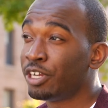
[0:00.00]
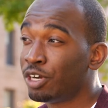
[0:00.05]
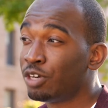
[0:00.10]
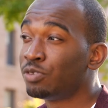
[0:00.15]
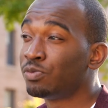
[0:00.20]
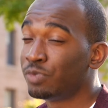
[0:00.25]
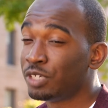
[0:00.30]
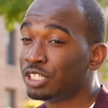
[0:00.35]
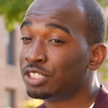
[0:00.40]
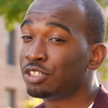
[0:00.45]

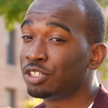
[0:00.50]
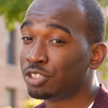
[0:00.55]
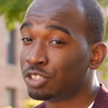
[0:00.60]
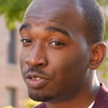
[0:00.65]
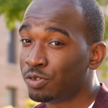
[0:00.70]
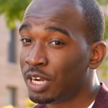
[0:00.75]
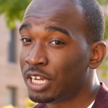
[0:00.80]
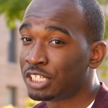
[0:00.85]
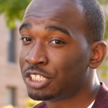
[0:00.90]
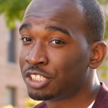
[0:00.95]
own research
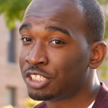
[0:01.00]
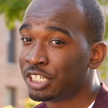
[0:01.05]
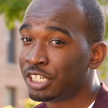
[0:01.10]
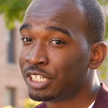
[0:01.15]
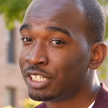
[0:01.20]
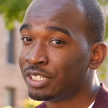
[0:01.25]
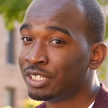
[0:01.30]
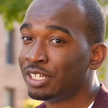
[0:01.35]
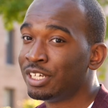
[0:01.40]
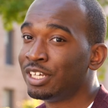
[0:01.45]

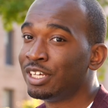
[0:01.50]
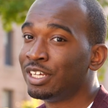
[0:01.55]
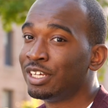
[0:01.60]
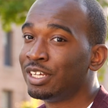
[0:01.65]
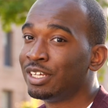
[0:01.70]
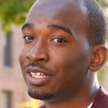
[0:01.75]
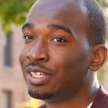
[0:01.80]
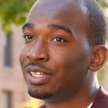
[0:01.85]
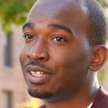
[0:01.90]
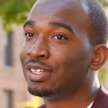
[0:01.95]
question.
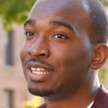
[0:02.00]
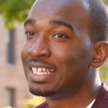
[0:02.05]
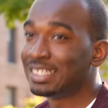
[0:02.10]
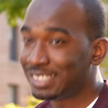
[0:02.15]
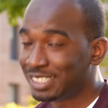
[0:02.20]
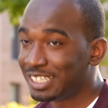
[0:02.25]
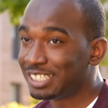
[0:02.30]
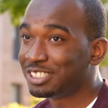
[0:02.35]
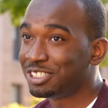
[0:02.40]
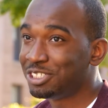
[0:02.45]

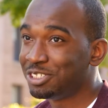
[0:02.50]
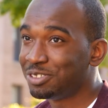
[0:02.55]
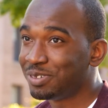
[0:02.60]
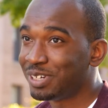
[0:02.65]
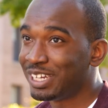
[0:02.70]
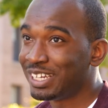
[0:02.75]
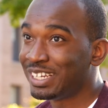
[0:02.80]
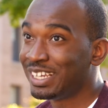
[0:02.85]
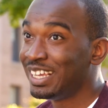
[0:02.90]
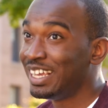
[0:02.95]
Let's get to
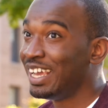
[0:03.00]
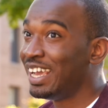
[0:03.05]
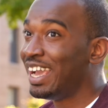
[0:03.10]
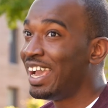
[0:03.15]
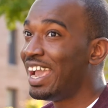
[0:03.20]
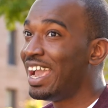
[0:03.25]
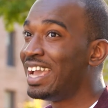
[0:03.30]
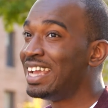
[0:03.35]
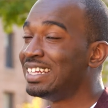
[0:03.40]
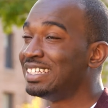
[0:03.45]
it.
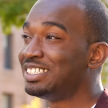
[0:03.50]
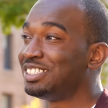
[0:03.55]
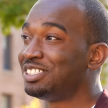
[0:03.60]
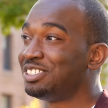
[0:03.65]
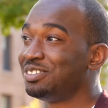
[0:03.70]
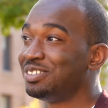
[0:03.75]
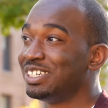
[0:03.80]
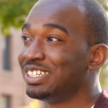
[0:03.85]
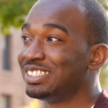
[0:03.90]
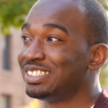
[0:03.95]
And
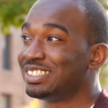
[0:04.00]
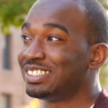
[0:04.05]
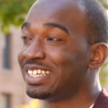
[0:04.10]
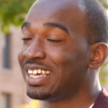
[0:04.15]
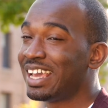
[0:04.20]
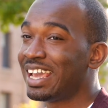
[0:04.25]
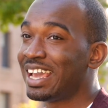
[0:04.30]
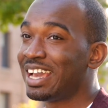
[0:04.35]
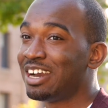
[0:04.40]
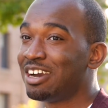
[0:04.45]
students
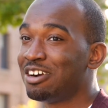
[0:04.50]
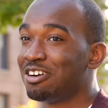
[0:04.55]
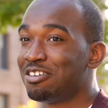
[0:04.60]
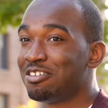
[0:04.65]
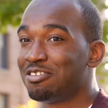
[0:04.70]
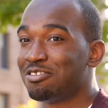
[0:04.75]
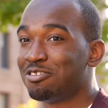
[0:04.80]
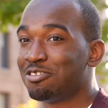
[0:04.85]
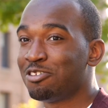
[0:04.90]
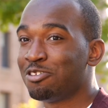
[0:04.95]
say,
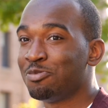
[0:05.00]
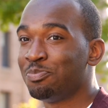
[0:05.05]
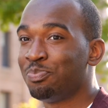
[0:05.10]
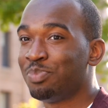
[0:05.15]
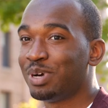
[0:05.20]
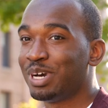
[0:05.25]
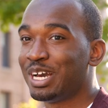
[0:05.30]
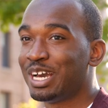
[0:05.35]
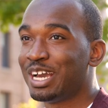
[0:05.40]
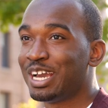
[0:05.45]
oh,
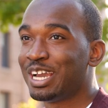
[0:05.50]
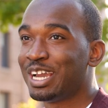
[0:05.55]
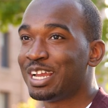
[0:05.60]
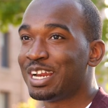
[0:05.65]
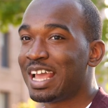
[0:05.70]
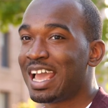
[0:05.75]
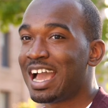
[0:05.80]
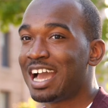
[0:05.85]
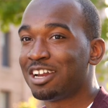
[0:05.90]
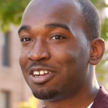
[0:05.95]
but
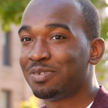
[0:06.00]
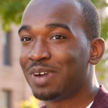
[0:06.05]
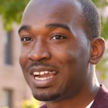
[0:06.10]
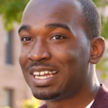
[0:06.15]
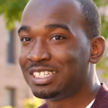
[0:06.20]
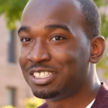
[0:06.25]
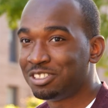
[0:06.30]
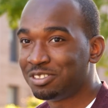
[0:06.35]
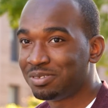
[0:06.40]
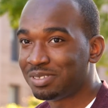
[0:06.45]
how do I
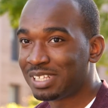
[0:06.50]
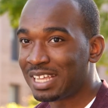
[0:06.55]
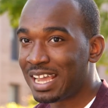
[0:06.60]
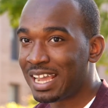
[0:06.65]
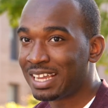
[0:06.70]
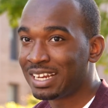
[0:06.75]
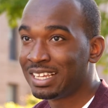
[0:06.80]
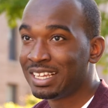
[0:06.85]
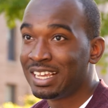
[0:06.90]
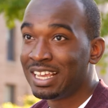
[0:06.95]
do
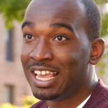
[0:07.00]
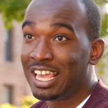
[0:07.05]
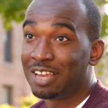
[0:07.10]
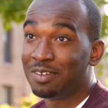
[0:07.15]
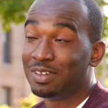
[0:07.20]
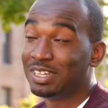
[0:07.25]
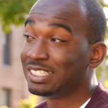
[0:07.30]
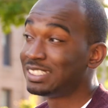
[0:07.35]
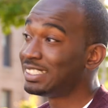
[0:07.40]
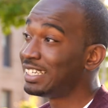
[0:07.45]
that?
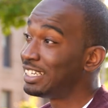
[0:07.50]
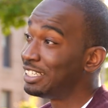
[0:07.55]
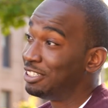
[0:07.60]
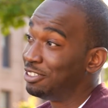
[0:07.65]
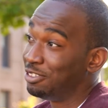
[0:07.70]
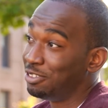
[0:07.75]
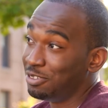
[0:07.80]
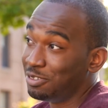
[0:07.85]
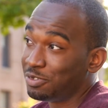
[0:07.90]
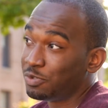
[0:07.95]
And we say,
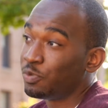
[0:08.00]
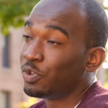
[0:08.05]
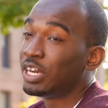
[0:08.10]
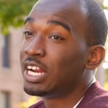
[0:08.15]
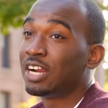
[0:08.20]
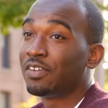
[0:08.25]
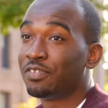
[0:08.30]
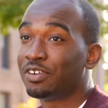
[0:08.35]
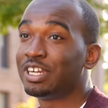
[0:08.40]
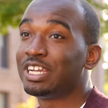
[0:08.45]
you,
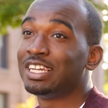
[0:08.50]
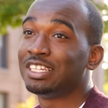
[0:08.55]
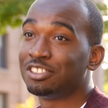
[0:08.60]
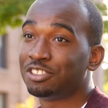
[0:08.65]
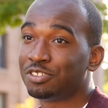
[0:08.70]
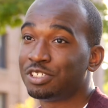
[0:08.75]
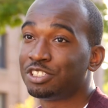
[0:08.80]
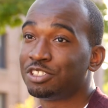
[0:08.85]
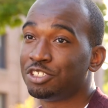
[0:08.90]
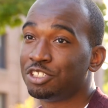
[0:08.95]
whatever
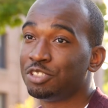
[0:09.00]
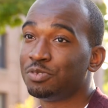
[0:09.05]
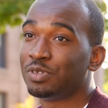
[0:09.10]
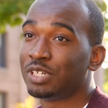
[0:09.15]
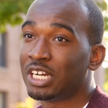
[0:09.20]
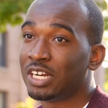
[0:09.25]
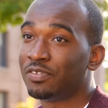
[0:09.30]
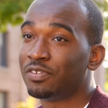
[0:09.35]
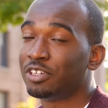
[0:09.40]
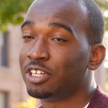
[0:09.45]
interests you,
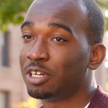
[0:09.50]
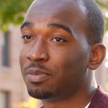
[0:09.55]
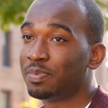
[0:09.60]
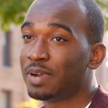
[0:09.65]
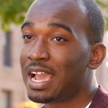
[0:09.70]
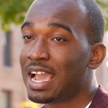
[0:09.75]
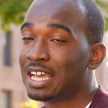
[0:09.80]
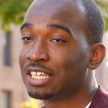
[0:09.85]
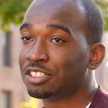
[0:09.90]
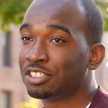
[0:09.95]
whatever your
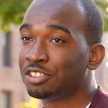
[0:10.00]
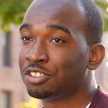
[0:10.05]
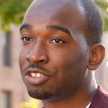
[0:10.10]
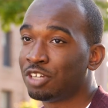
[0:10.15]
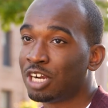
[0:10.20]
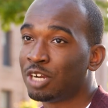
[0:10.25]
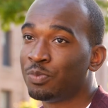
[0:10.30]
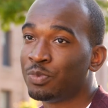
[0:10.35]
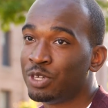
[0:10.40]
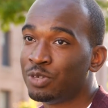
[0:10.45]
passions
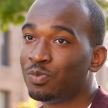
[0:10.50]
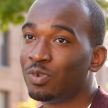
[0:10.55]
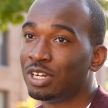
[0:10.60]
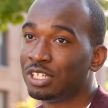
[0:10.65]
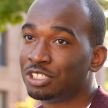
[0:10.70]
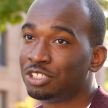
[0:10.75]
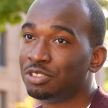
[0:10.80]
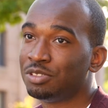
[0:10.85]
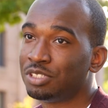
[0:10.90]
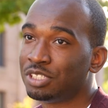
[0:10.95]
are, we
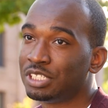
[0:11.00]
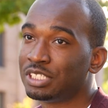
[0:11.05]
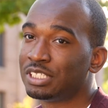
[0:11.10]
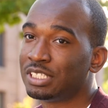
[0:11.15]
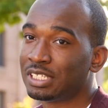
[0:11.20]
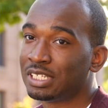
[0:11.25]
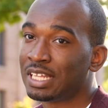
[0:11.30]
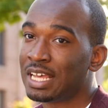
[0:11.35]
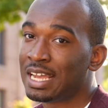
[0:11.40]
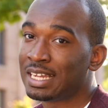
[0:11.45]
want you to
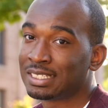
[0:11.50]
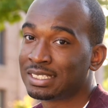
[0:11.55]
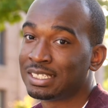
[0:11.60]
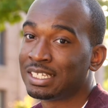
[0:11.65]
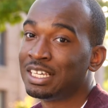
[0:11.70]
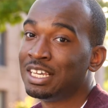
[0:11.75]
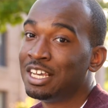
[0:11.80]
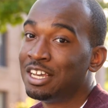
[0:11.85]
select